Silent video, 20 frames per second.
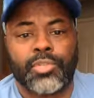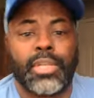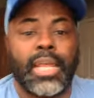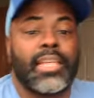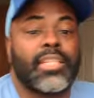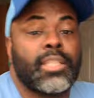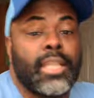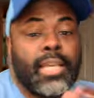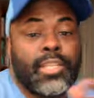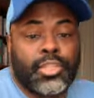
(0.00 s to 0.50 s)

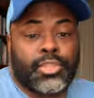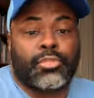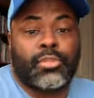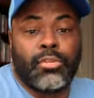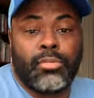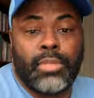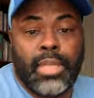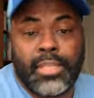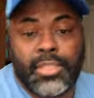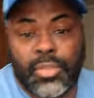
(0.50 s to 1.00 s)
That's that's
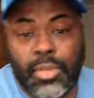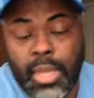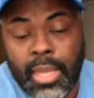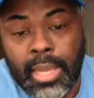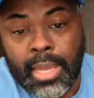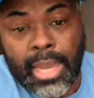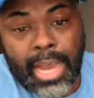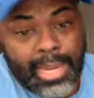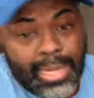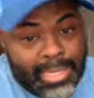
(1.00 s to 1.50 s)
true. That's
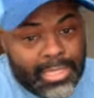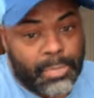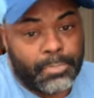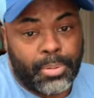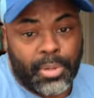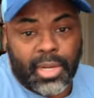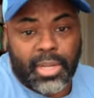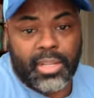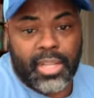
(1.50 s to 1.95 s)
I like to put it